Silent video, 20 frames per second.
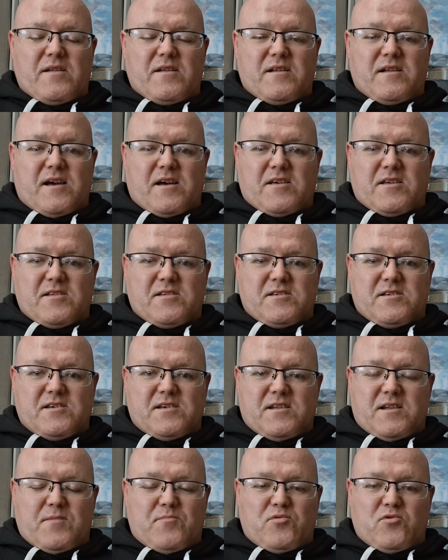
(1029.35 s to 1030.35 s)
And I could see
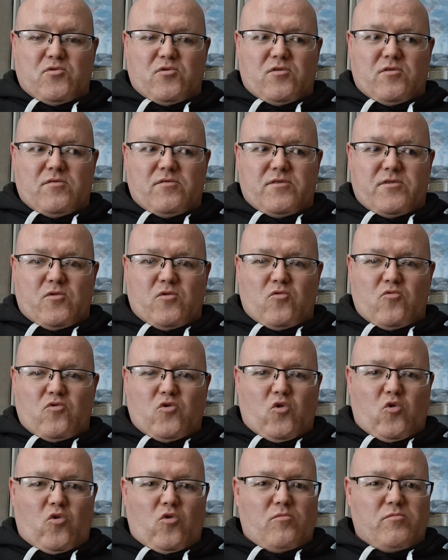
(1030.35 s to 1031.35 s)
the whole
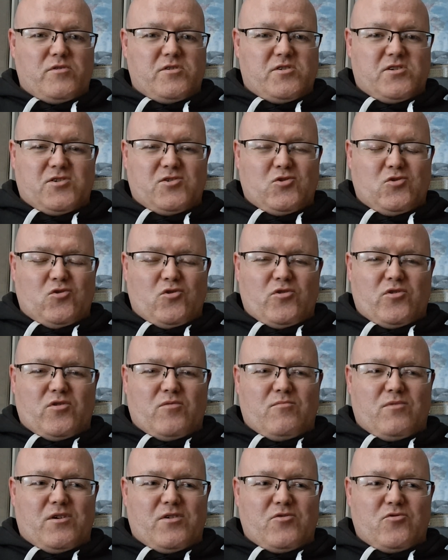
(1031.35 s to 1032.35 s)
court was just looking at
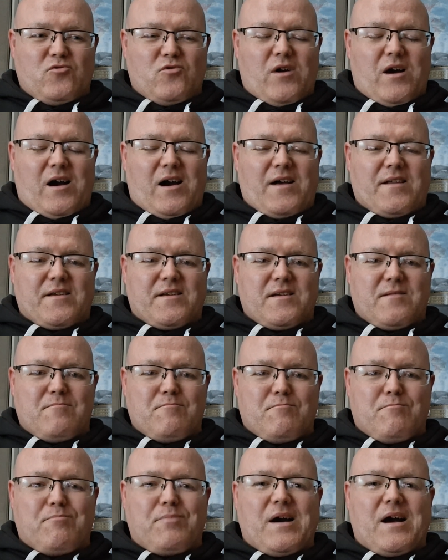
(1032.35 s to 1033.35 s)
him like, you
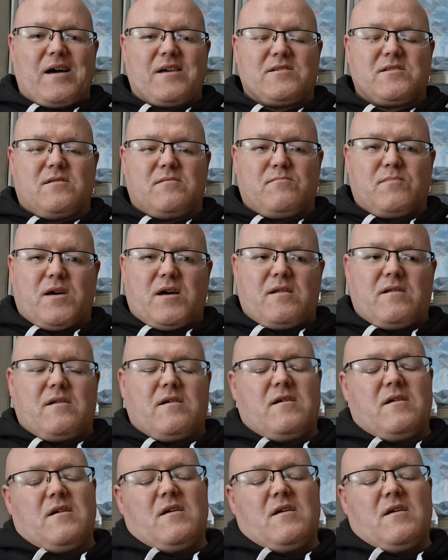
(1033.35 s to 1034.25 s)
arrogant bastard, man.